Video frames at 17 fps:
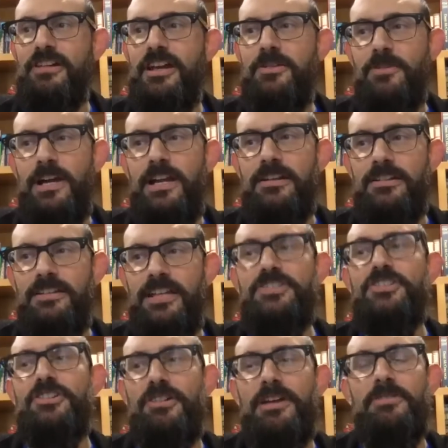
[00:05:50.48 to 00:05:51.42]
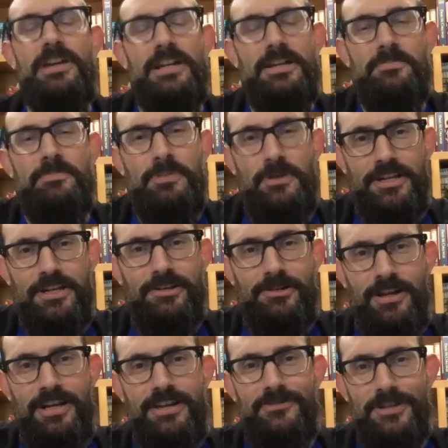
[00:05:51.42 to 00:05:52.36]
way to put it.
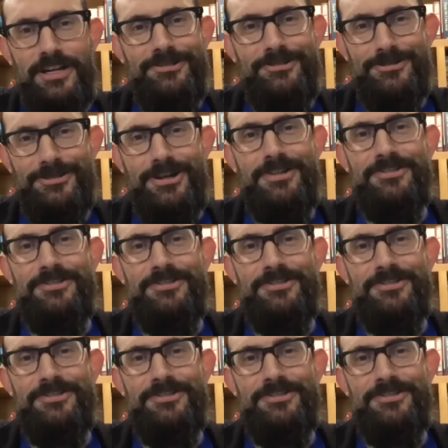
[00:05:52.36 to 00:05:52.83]
Creative directors are